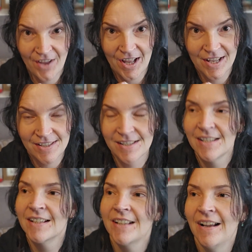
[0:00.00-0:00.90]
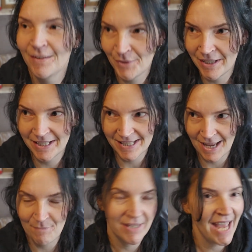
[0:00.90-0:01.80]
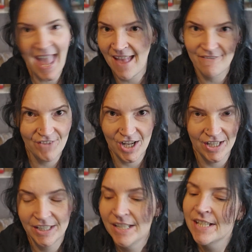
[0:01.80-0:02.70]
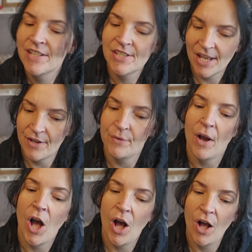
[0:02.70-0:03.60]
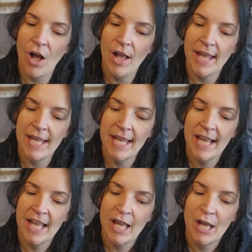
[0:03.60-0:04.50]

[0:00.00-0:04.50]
First colour work attempt ever. So I